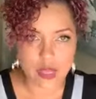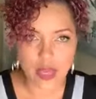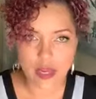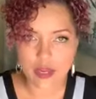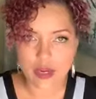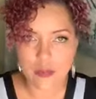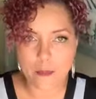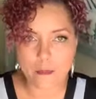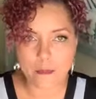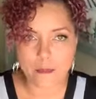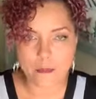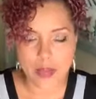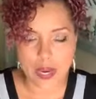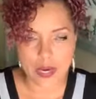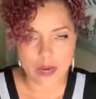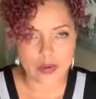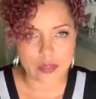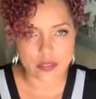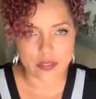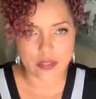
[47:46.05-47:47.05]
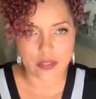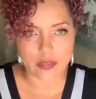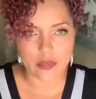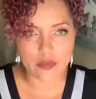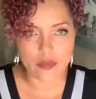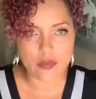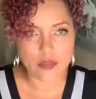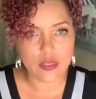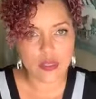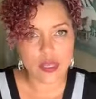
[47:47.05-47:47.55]
not going to embarrass
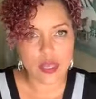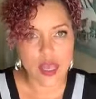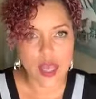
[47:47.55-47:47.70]
you.